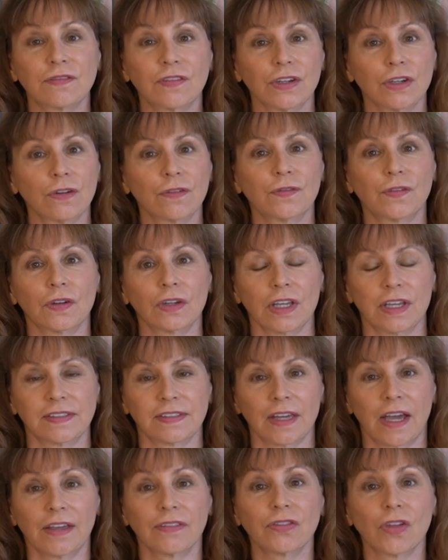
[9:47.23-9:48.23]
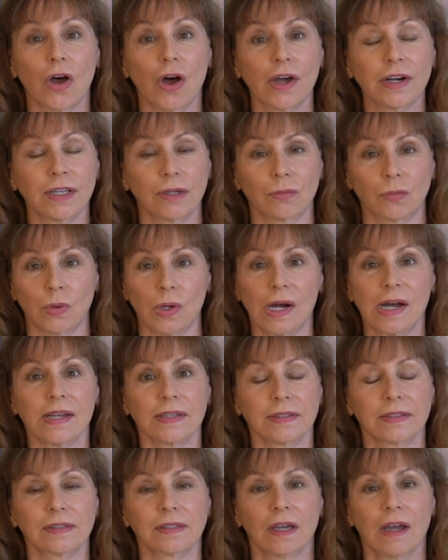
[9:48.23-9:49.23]
fearful as I thought it
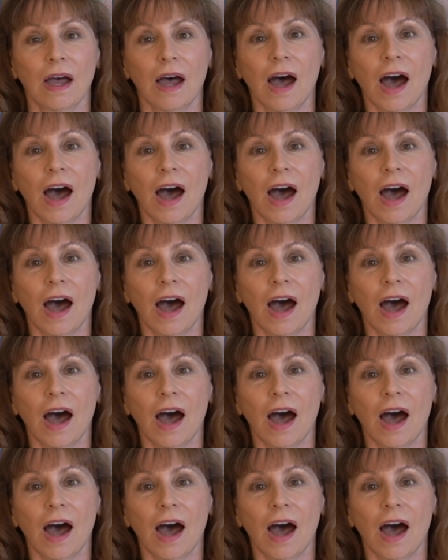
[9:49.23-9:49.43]
was."